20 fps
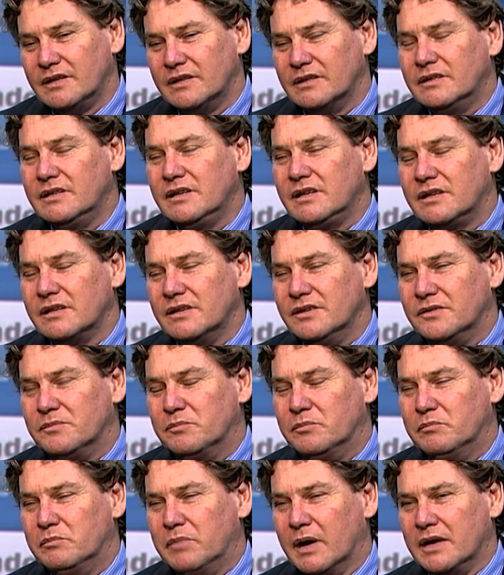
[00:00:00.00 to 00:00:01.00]
Linc is
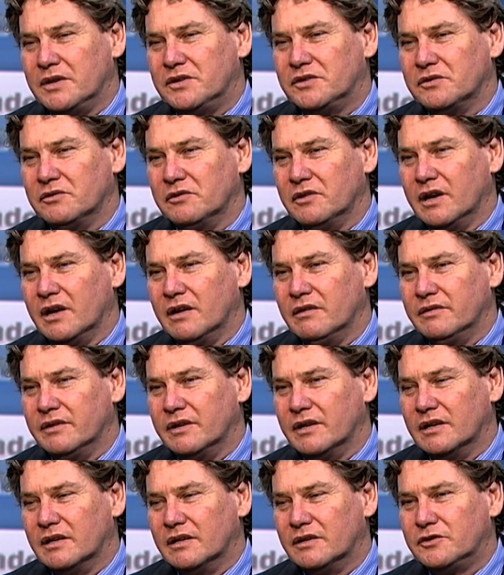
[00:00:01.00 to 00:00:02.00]
based around
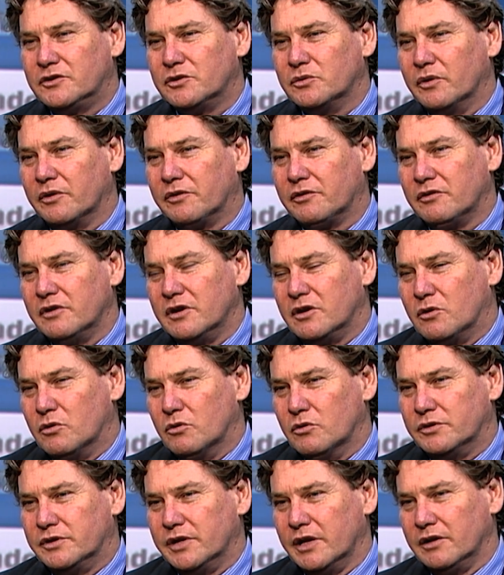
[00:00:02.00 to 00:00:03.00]
two or three
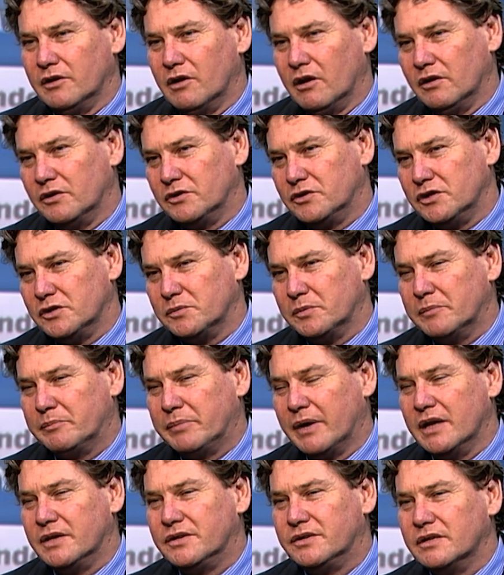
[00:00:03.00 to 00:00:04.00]
core technologies, but
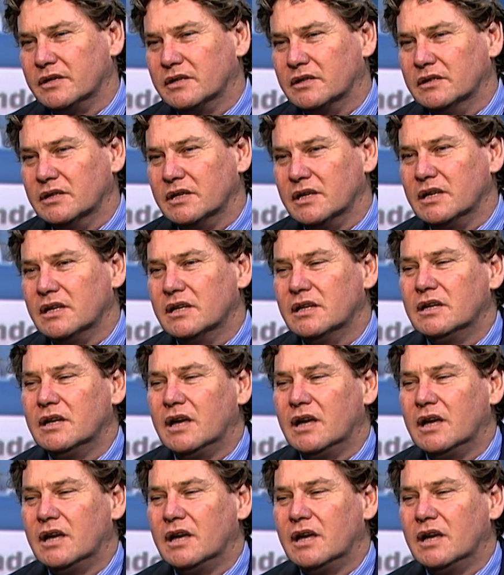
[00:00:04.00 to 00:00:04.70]
basically